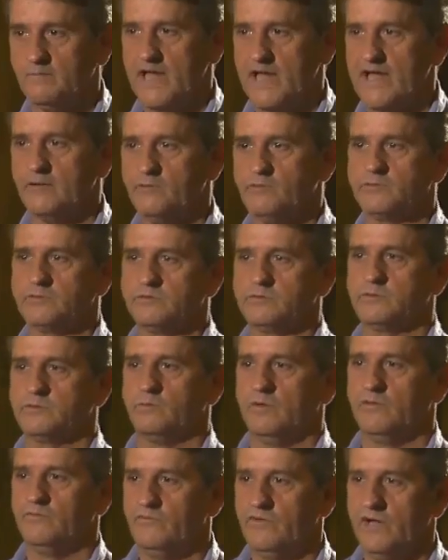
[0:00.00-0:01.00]
miners was
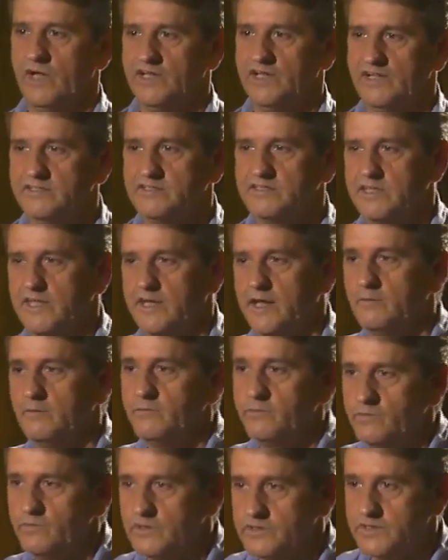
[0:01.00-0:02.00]
one financed
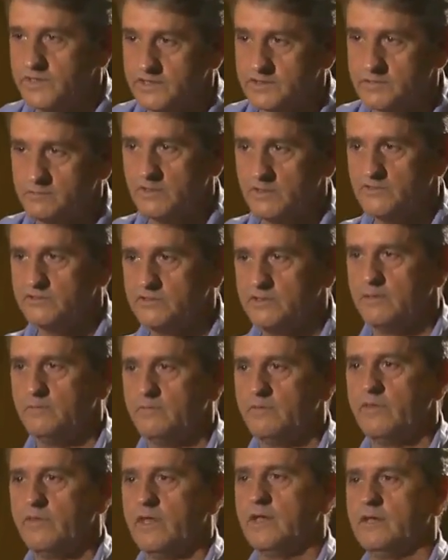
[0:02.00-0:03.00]
that through assessments and
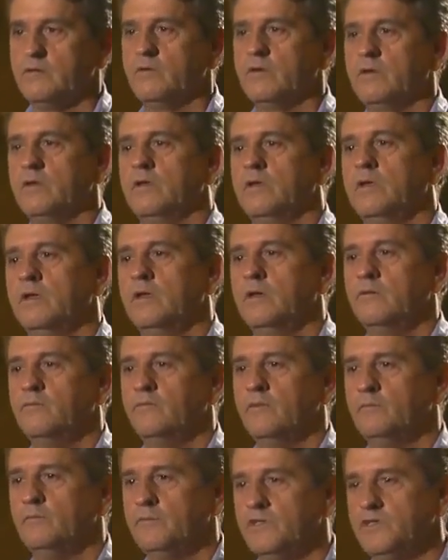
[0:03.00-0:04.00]
everything
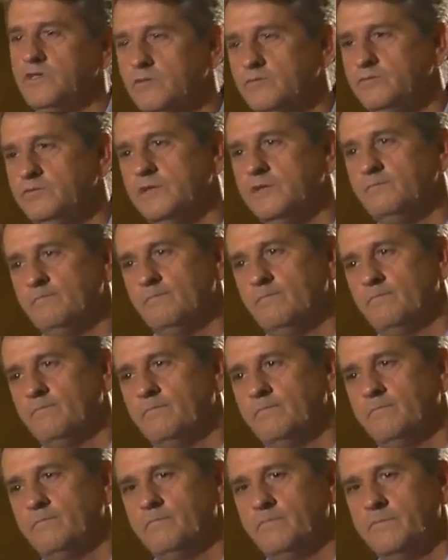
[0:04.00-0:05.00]
from the union,
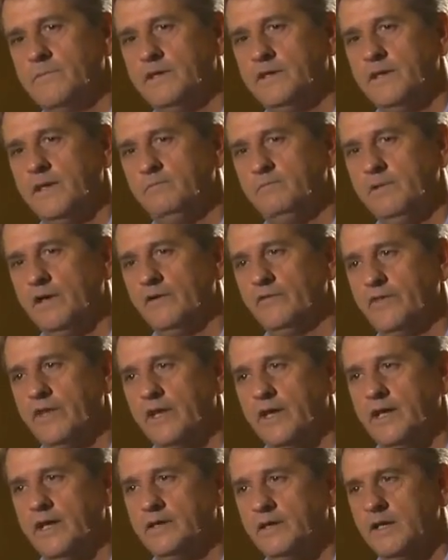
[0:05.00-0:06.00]
and they built
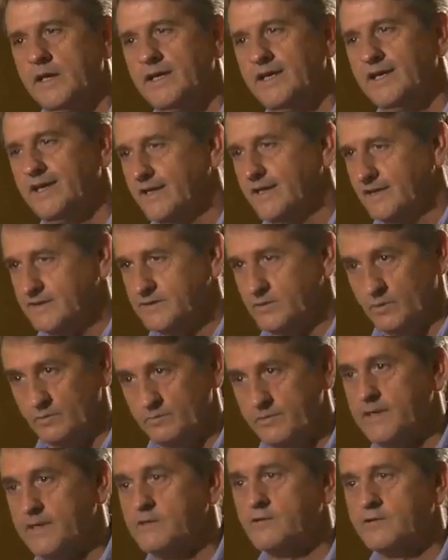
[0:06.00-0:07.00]
that. And so the
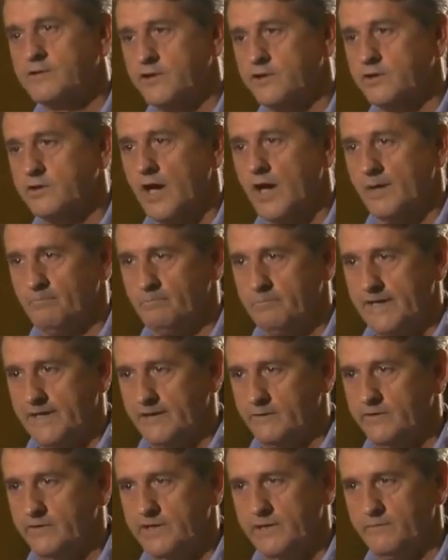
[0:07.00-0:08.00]
medical care got
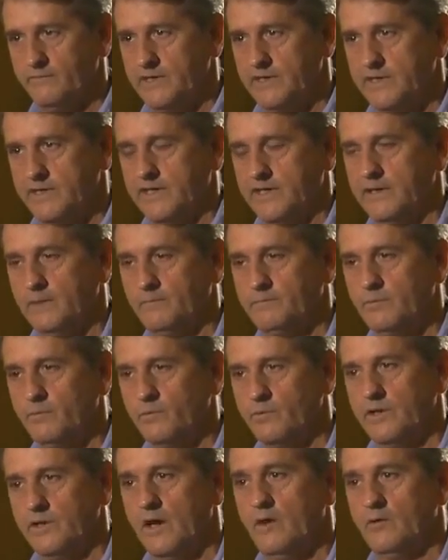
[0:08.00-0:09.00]
better. It never did get up to
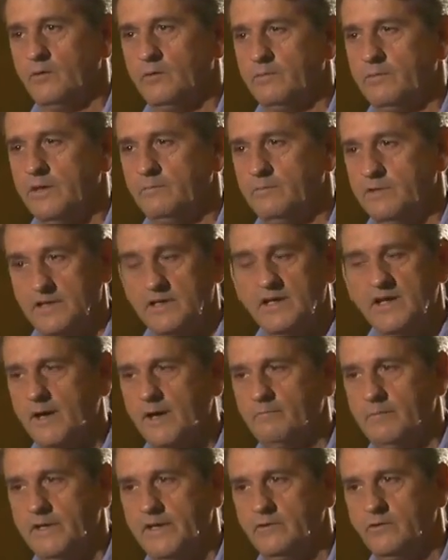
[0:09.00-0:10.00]
where it ought to be, but it
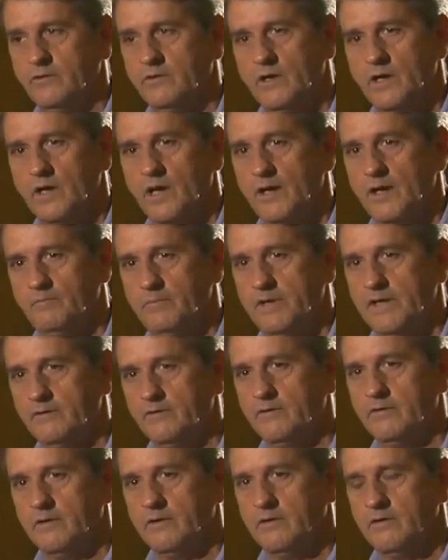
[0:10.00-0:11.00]
got better, a lot
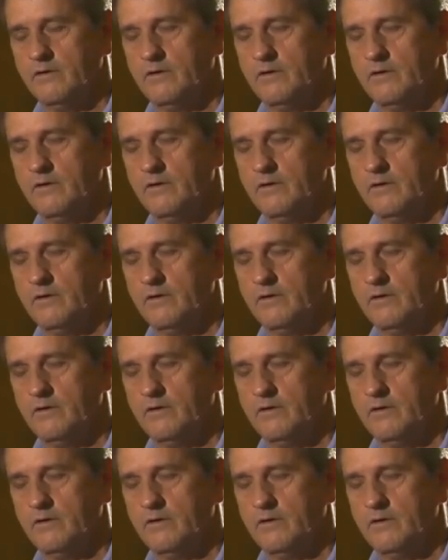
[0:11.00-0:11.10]
better.